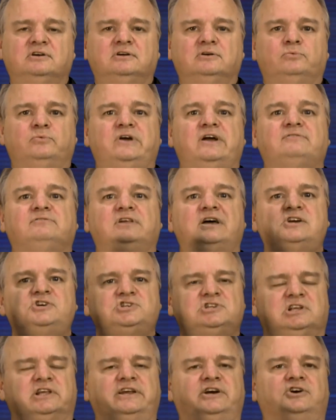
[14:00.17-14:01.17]
We have
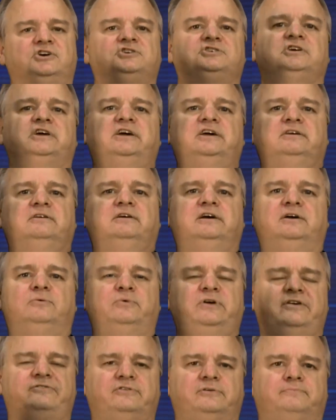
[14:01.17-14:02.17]
legislators, and we
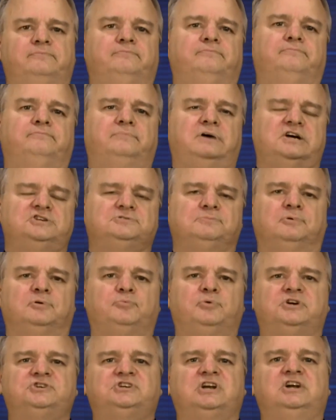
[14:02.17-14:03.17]
have a possible
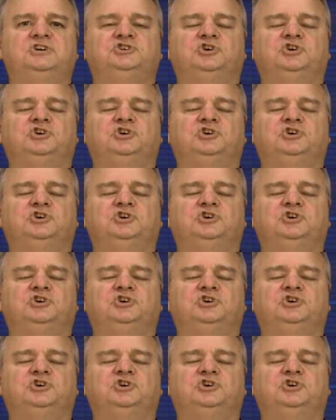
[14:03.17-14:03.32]
presidential